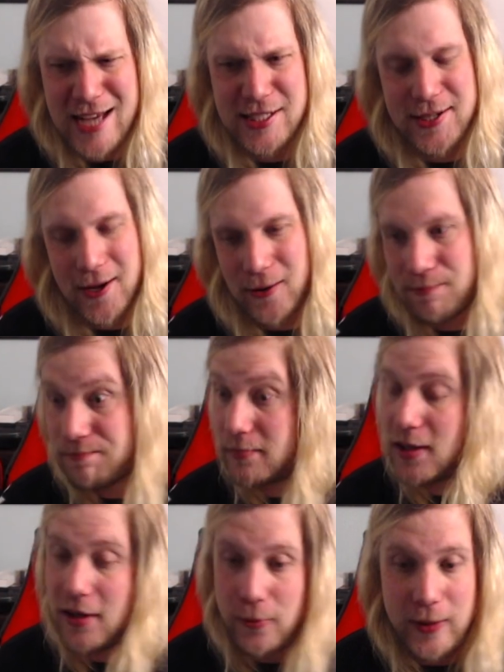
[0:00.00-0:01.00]
So
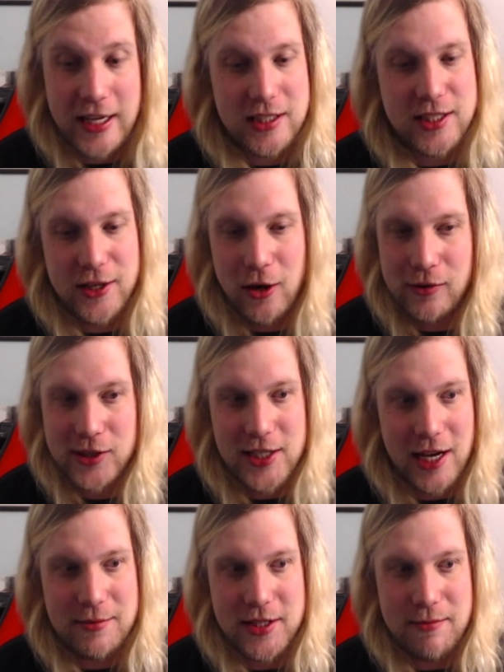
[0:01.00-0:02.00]
we get to the
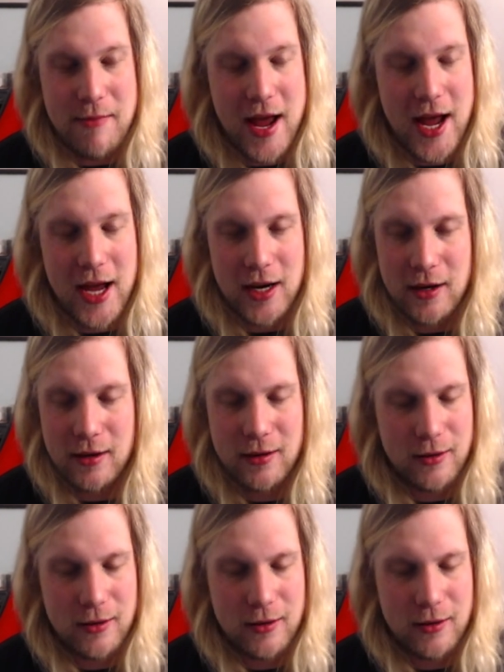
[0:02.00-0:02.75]
overtimes, and man,